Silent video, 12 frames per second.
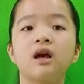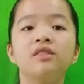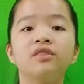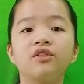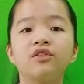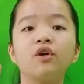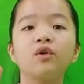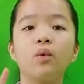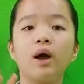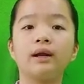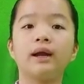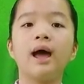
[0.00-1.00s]
The third
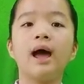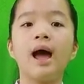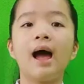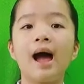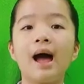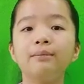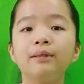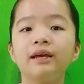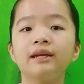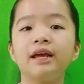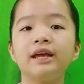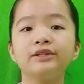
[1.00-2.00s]
one, apply
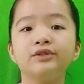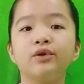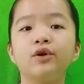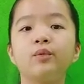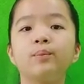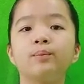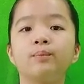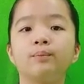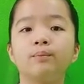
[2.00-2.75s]
natural